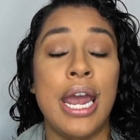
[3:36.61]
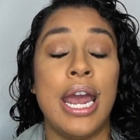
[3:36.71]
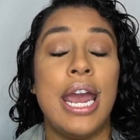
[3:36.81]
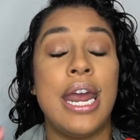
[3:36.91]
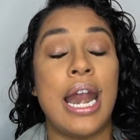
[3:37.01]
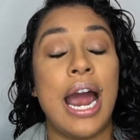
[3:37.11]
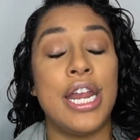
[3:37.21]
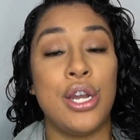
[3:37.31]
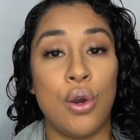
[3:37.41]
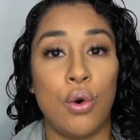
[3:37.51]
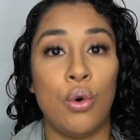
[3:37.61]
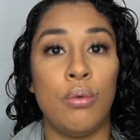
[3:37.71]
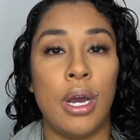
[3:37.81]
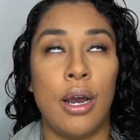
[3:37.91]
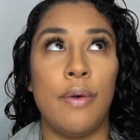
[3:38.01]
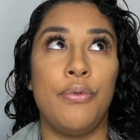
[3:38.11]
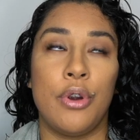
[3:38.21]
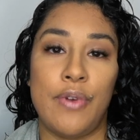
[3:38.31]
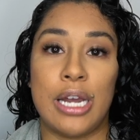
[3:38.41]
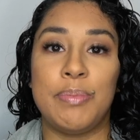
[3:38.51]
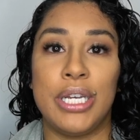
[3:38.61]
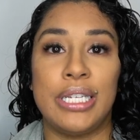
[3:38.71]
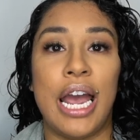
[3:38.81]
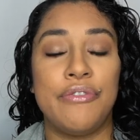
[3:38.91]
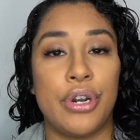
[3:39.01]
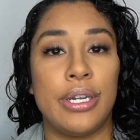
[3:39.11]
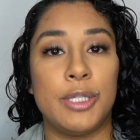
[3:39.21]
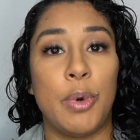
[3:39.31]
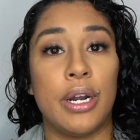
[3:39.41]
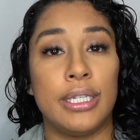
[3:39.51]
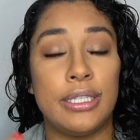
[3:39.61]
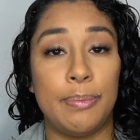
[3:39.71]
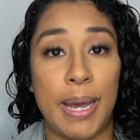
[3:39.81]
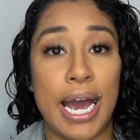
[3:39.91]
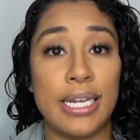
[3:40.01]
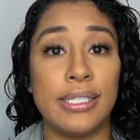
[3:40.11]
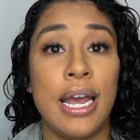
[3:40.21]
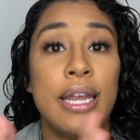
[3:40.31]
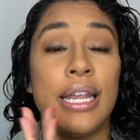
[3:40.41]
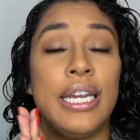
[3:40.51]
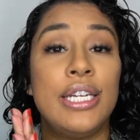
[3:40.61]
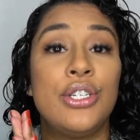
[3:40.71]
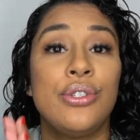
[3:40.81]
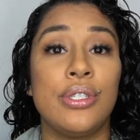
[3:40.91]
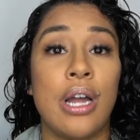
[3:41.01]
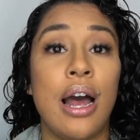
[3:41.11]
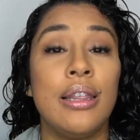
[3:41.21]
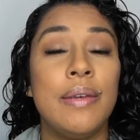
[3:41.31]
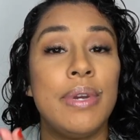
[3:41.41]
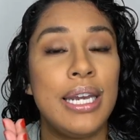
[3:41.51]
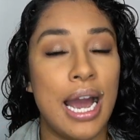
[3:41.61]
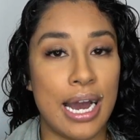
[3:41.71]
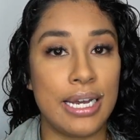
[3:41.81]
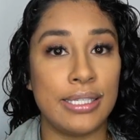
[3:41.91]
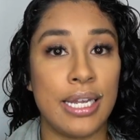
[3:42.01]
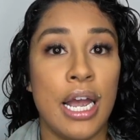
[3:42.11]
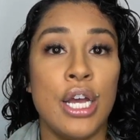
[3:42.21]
And I know for a fact, because I have tried this product in the past, that it does not leave a cast.